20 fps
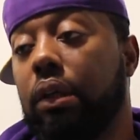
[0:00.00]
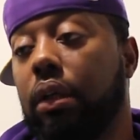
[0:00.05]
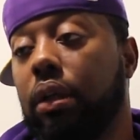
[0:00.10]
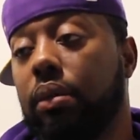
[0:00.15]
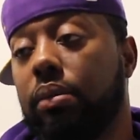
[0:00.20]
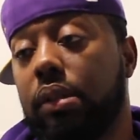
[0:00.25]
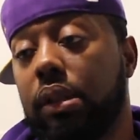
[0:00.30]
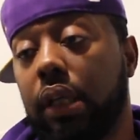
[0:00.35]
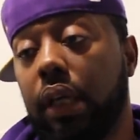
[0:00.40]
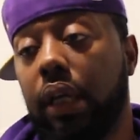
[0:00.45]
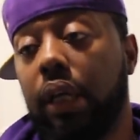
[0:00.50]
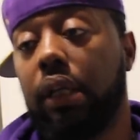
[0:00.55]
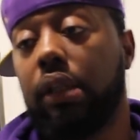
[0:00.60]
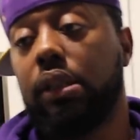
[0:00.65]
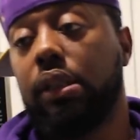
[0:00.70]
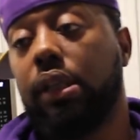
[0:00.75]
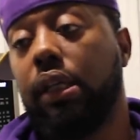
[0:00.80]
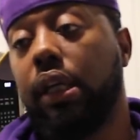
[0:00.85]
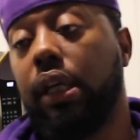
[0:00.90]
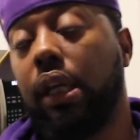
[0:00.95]
You know what I'm saying?
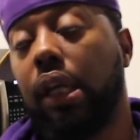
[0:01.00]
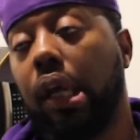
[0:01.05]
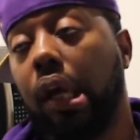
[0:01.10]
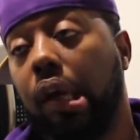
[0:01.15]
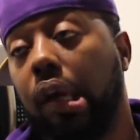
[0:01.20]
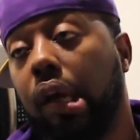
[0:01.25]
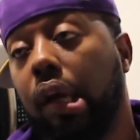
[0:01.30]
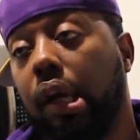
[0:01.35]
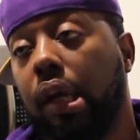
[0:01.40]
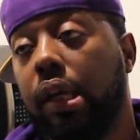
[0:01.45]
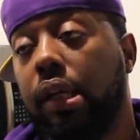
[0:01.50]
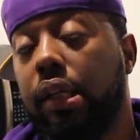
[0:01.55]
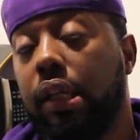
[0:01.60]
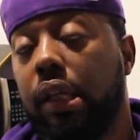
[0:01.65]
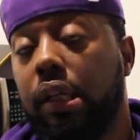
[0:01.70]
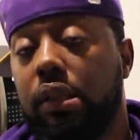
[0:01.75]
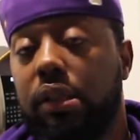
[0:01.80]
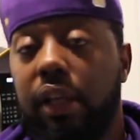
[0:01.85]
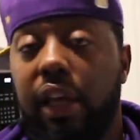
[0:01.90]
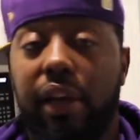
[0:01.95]
Because DNA
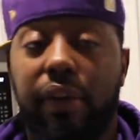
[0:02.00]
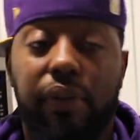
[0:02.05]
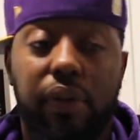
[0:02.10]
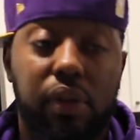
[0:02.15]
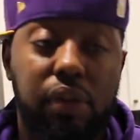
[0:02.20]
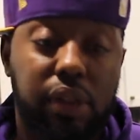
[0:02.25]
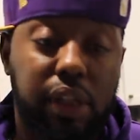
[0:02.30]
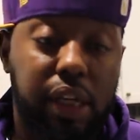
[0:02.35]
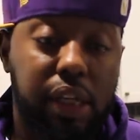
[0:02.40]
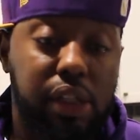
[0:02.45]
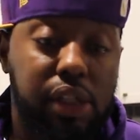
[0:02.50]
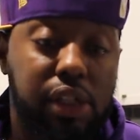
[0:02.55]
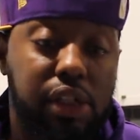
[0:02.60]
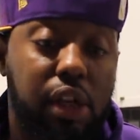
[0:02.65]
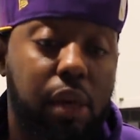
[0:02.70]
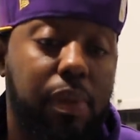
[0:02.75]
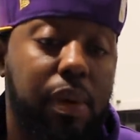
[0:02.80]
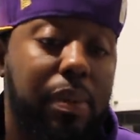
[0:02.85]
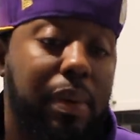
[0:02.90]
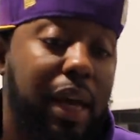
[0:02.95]
did his thing versus Geechi.
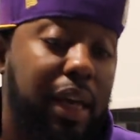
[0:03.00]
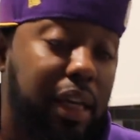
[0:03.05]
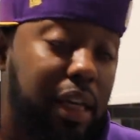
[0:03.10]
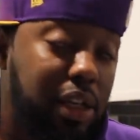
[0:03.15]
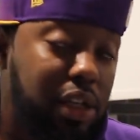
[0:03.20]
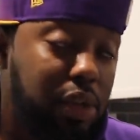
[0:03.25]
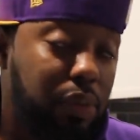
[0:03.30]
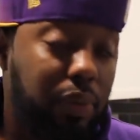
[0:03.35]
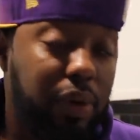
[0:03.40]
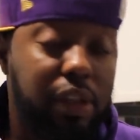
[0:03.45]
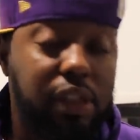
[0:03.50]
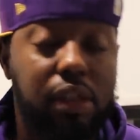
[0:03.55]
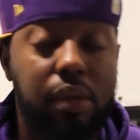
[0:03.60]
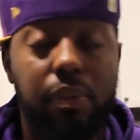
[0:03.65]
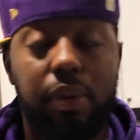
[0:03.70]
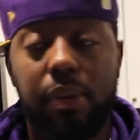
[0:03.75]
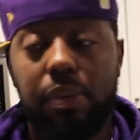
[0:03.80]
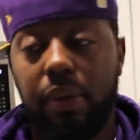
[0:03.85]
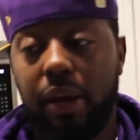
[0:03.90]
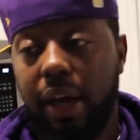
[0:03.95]
Some people had Geechi winning.
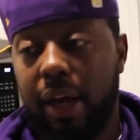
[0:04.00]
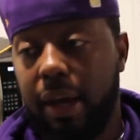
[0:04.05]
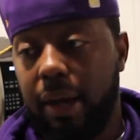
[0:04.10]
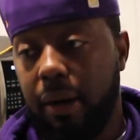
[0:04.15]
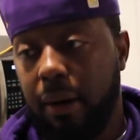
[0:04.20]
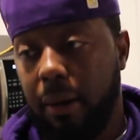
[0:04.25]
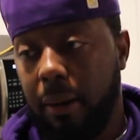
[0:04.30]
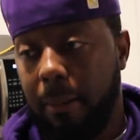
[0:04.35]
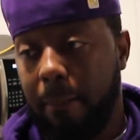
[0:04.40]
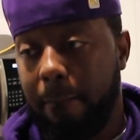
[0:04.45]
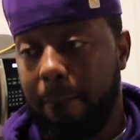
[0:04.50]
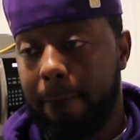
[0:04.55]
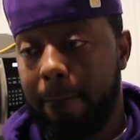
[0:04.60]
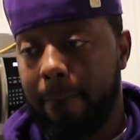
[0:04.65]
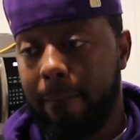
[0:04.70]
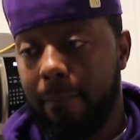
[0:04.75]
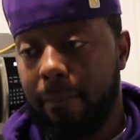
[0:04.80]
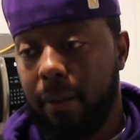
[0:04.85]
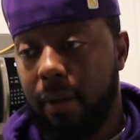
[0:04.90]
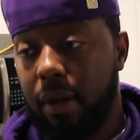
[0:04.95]
Some people had um,
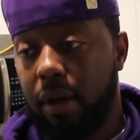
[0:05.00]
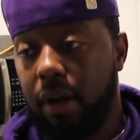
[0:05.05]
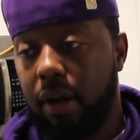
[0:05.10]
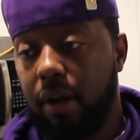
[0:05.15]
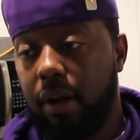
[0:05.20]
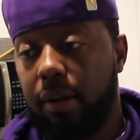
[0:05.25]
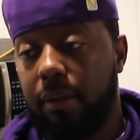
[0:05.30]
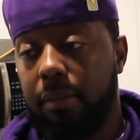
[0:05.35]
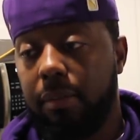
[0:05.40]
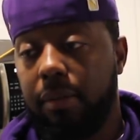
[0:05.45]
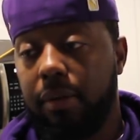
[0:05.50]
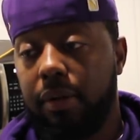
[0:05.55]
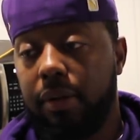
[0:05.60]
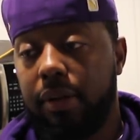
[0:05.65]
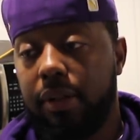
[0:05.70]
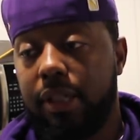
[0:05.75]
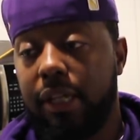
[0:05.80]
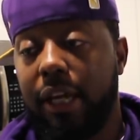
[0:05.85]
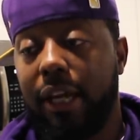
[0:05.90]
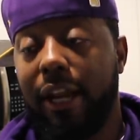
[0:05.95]
um,
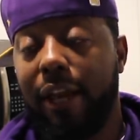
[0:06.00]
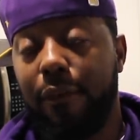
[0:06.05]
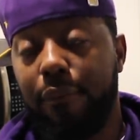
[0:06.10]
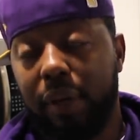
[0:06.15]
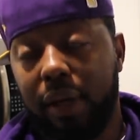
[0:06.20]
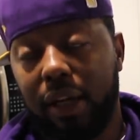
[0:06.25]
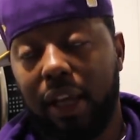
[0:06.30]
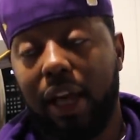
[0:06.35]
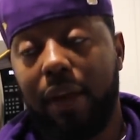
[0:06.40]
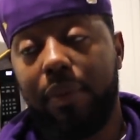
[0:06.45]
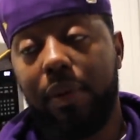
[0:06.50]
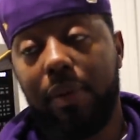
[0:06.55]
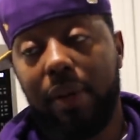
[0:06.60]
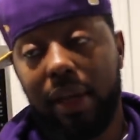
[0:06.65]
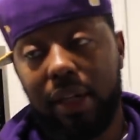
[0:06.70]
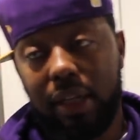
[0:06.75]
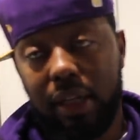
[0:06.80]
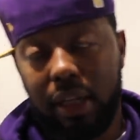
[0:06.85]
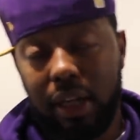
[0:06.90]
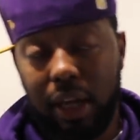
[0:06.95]
DNA winning. A lot of people
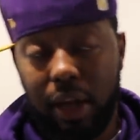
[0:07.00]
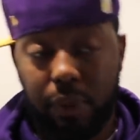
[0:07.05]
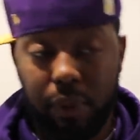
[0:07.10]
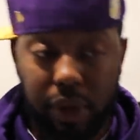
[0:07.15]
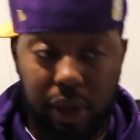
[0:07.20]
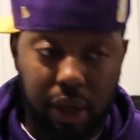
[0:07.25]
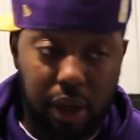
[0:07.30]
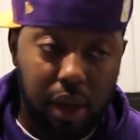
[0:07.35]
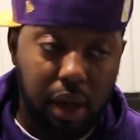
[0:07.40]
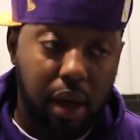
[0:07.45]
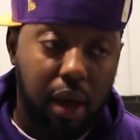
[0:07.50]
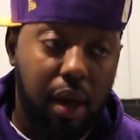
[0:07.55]
had DNA winning.